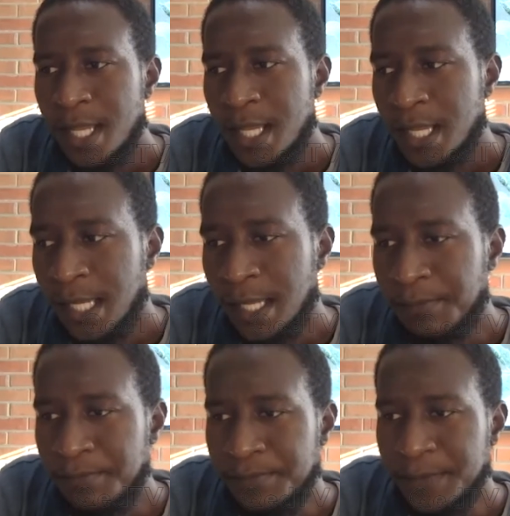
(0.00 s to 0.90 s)
I
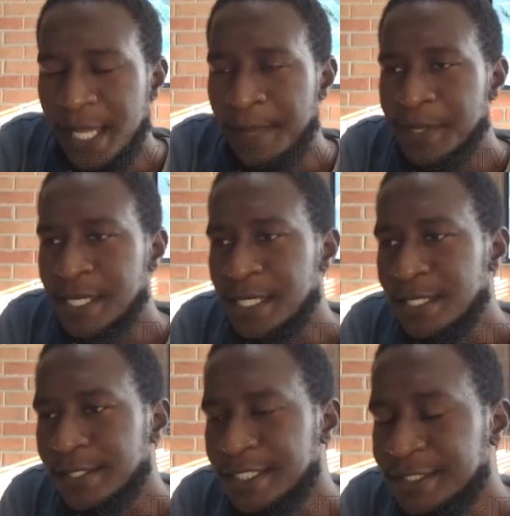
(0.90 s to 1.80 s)

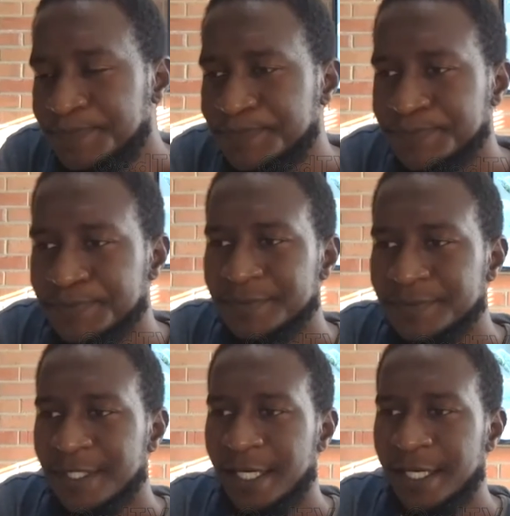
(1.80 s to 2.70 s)
mean,
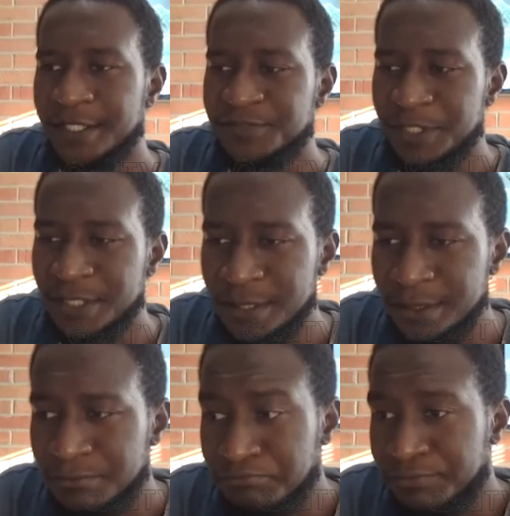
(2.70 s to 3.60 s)
it has
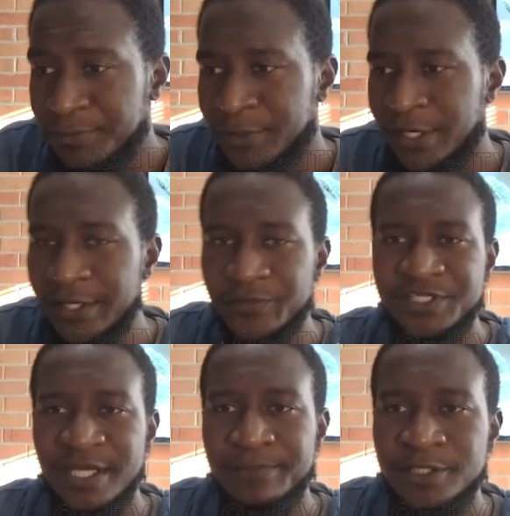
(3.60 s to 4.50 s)
been great
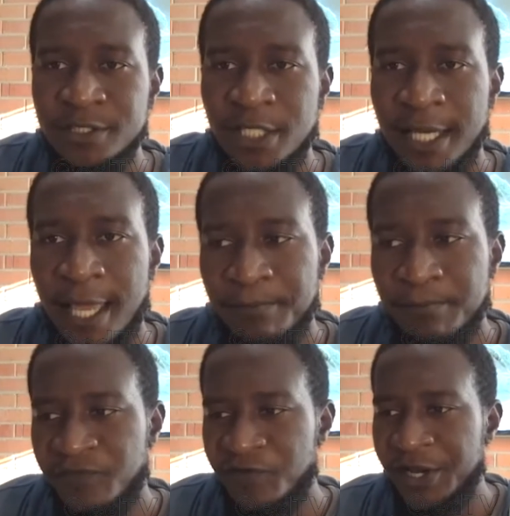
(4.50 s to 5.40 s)
reception. Like
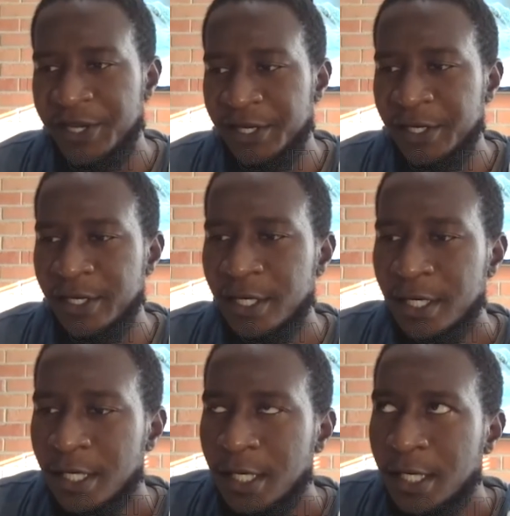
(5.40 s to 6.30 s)
I'm very
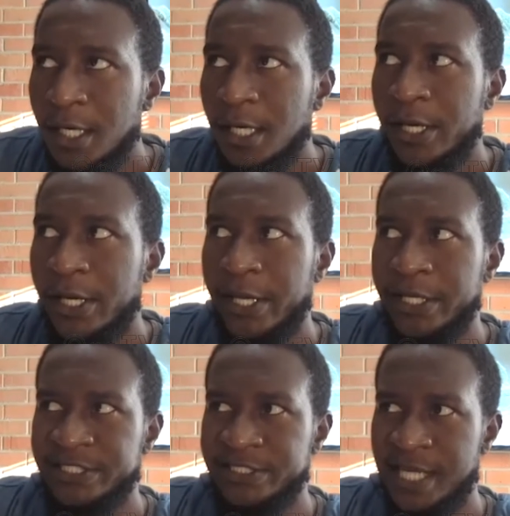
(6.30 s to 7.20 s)

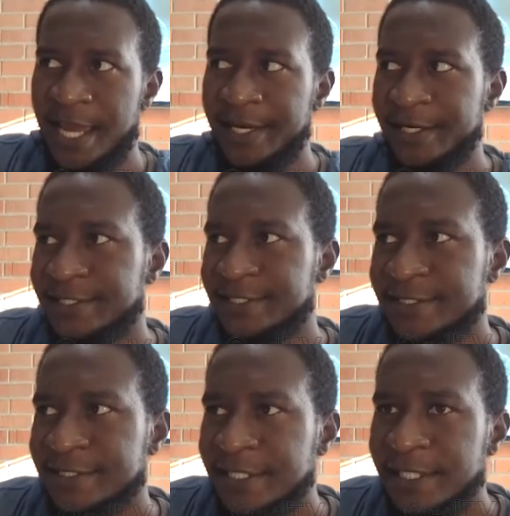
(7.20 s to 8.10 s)
excited to
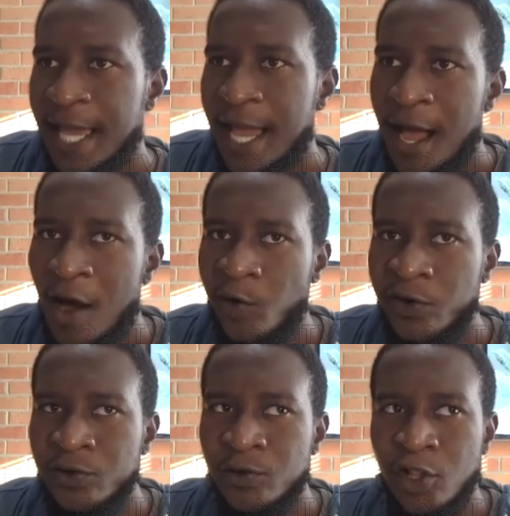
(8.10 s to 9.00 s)
see how,
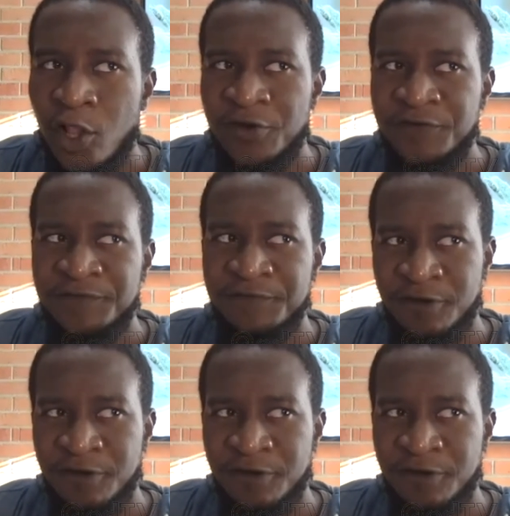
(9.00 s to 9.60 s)
you know, a lot of